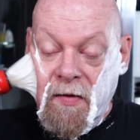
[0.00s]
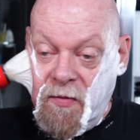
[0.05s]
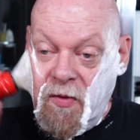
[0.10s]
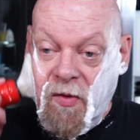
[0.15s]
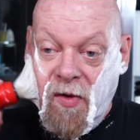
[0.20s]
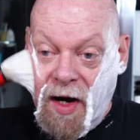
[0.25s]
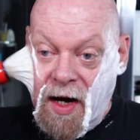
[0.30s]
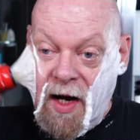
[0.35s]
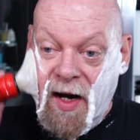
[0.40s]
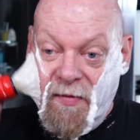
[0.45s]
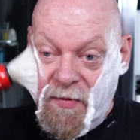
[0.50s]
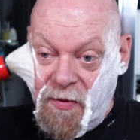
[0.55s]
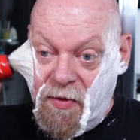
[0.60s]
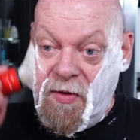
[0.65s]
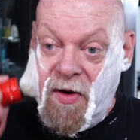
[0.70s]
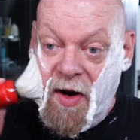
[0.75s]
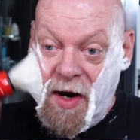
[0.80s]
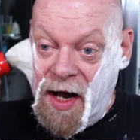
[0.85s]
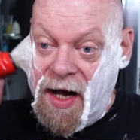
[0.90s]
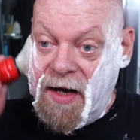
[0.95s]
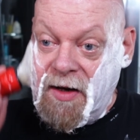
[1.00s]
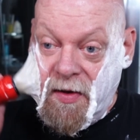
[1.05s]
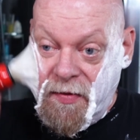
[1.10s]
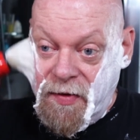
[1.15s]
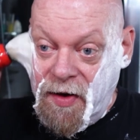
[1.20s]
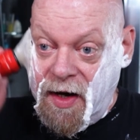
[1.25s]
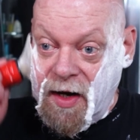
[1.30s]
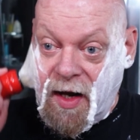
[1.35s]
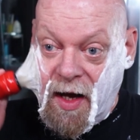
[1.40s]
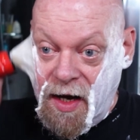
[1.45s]
well, I haven't run out of
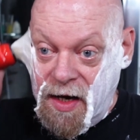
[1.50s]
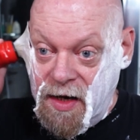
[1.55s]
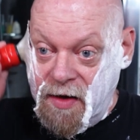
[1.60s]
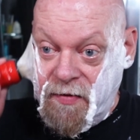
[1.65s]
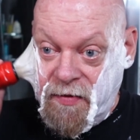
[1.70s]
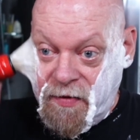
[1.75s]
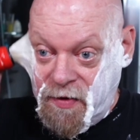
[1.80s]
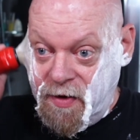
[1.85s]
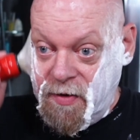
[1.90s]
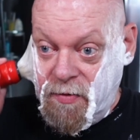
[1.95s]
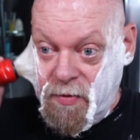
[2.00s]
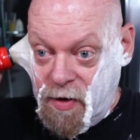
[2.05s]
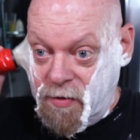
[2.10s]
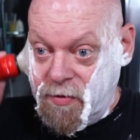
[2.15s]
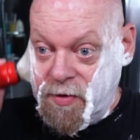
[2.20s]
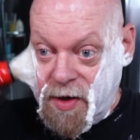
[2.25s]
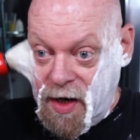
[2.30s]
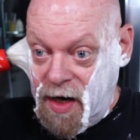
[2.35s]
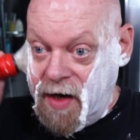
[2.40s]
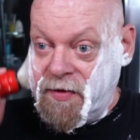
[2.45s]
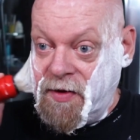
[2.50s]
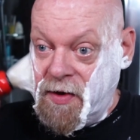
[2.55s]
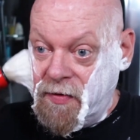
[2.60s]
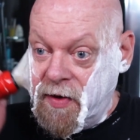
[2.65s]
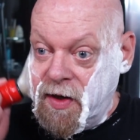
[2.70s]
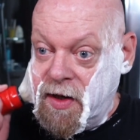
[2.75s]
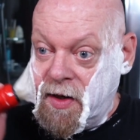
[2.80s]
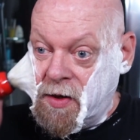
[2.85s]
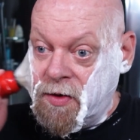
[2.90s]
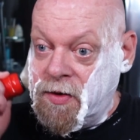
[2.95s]
it. I gave what was left of
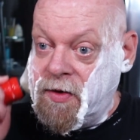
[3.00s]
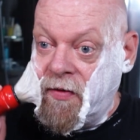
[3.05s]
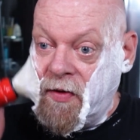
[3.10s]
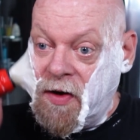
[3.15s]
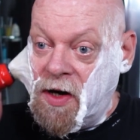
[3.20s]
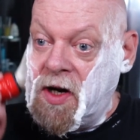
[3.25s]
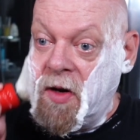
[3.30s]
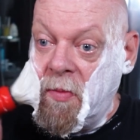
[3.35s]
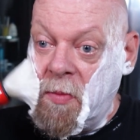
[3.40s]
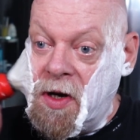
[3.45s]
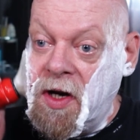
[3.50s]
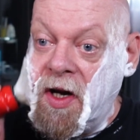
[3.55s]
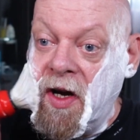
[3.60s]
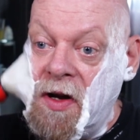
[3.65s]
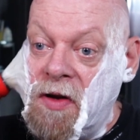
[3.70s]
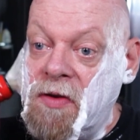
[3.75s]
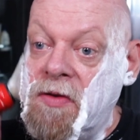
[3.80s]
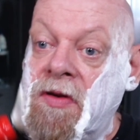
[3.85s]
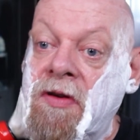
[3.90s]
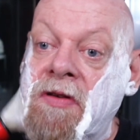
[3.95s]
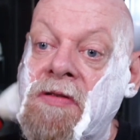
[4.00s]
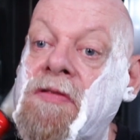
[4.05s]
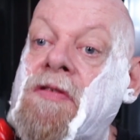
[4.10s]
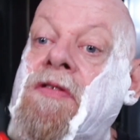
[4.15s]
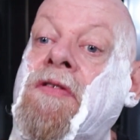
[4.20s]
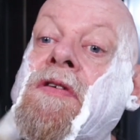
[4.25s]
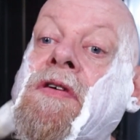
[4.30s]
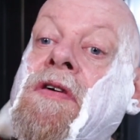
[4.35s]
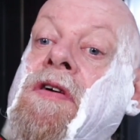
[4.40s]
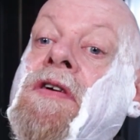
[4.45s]
it to a friend of mine who
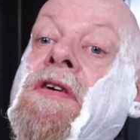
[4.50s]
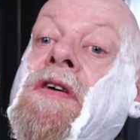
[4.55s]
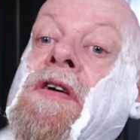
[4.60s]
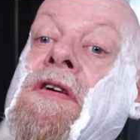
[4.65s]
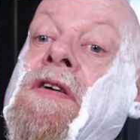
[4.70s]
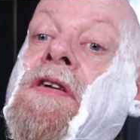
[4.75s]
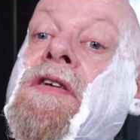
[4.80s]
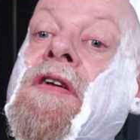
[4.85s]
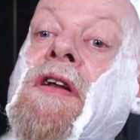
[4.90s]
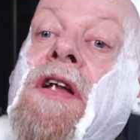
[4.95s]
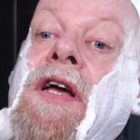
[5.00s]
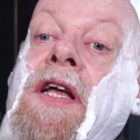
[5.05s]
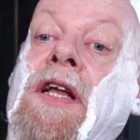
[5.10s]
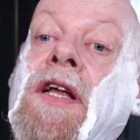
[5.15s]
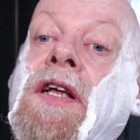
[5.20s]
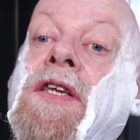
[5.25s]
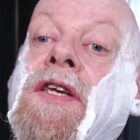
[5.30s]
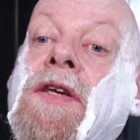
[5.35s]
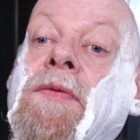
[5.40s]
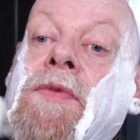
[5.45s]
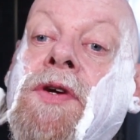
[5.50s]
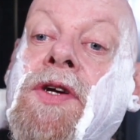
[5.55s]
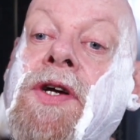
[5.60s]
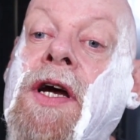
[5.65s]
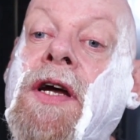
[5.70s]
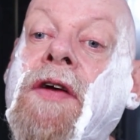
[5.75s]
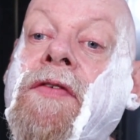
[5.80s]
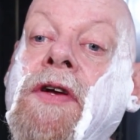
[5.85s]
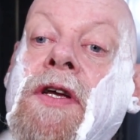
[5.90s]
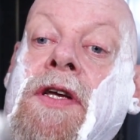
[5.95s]
needed some
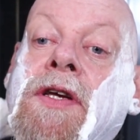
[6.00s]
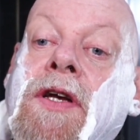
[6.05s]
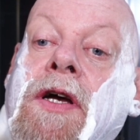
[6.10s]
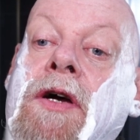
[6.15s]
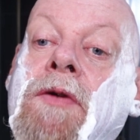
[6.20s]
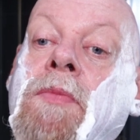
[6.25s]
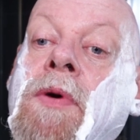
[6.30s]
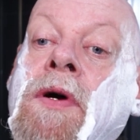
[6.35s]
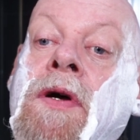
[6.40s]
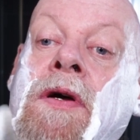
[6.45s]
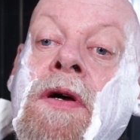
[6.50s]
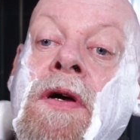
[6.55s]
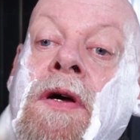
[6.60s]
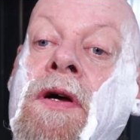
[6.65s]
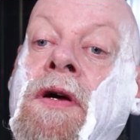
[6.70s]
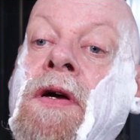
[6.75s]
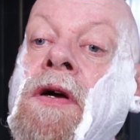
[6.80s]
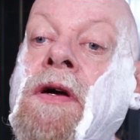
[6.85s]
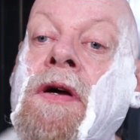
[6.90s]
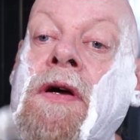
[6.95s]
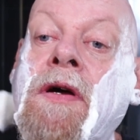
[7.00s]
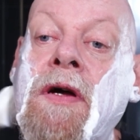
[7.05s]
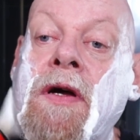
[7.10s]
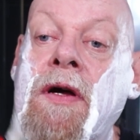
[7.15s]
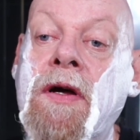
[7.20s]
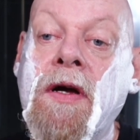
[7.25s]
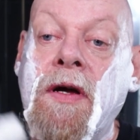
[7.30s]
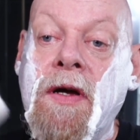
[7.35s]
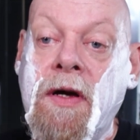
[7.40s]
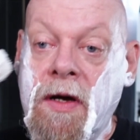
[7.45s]
shaving soap,
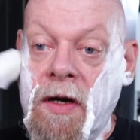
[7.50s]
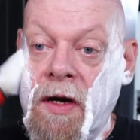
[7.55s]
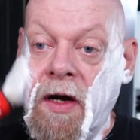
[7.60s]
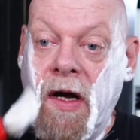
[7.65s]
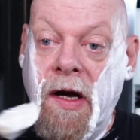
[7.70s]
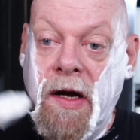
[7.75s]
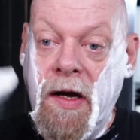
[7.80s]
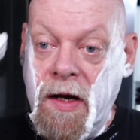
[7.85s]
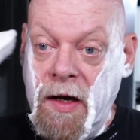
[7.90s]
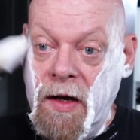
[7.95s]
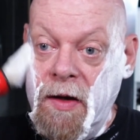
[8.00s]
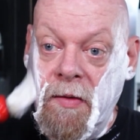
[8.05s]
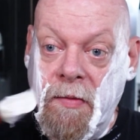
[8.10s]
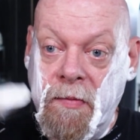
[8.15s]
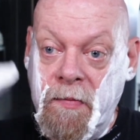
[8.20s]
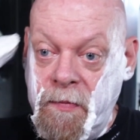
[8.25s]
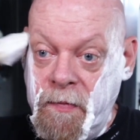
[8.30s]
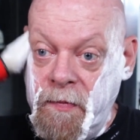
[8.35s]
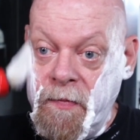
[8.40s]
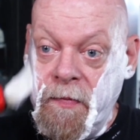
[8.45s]
and